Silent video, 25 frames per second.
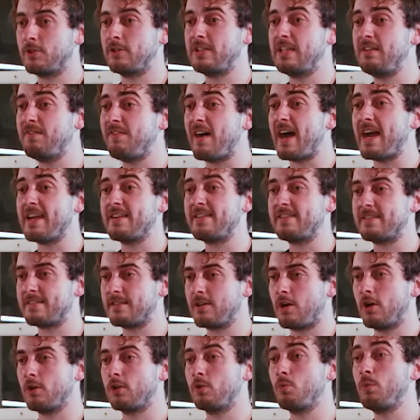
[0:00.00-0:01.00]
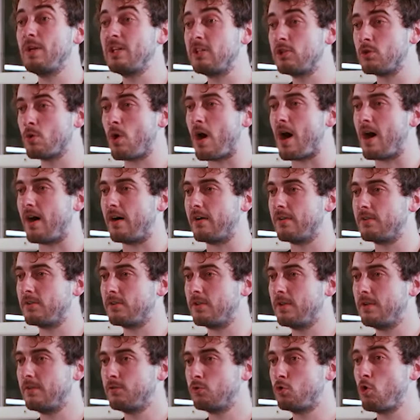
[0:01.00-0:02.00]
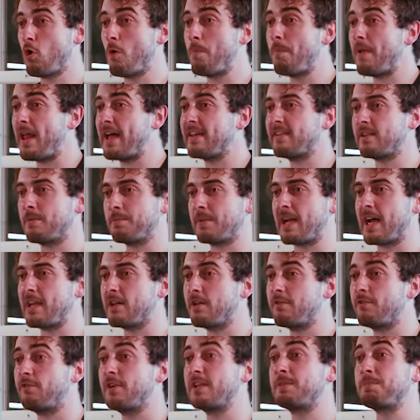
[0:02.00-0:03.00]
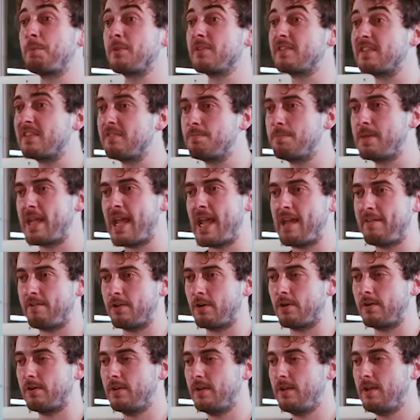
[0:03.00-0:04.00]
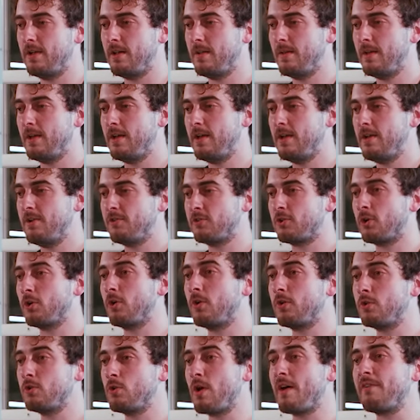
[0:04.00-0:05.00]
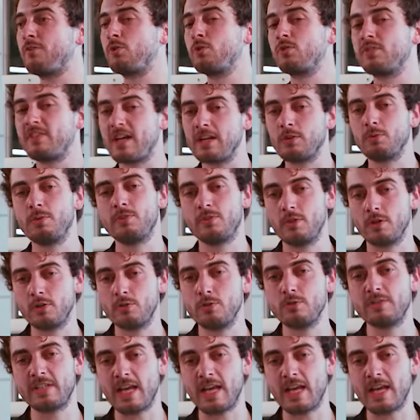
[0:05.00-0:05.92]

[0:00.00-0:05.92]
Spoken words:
the device on which you are, to apply some kind of responsive behavior. So you have to start with the good